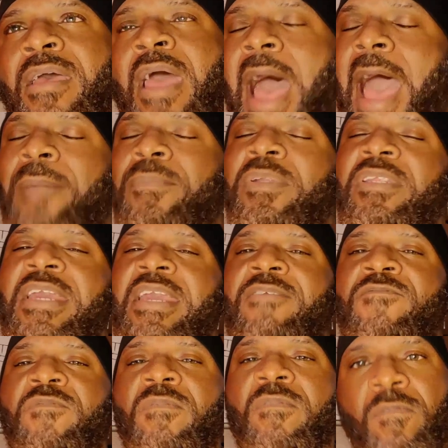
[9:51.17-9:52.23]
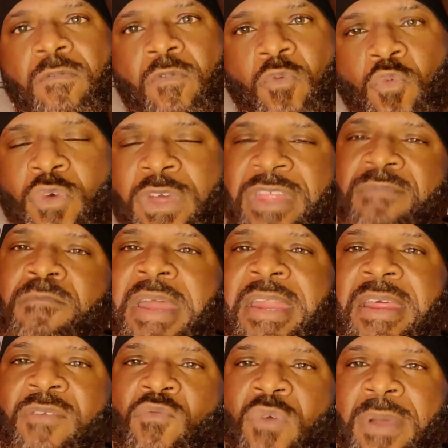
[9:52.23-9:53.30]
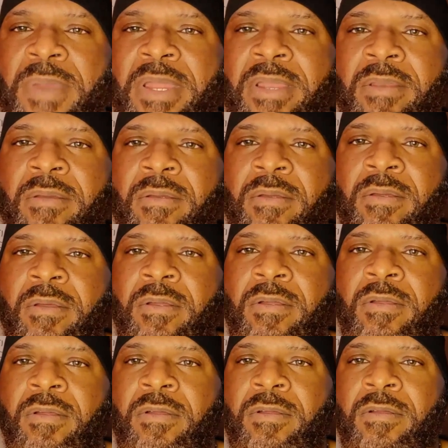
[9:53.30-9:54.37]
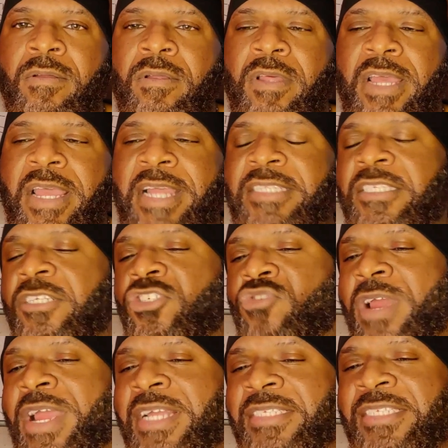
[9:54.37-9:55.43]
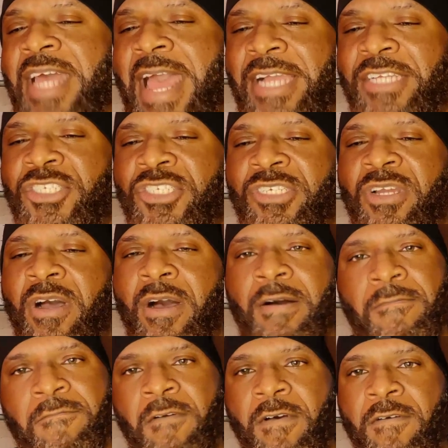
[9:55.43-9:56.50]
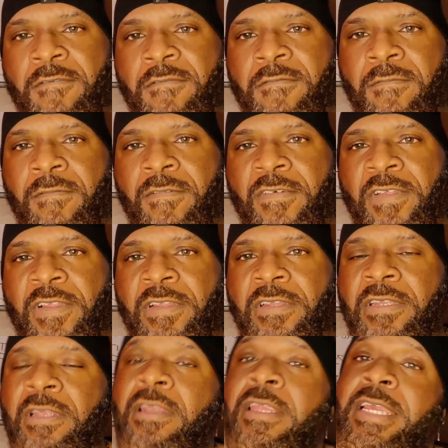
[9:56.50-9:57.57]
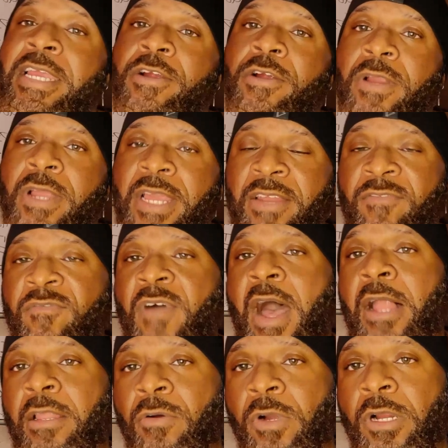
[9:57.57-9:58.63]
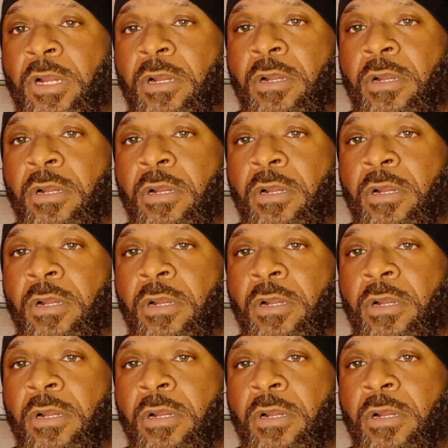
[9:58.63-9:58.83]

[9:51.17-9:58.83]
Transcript: I believe with men and women, it's a transaction of leader and follower.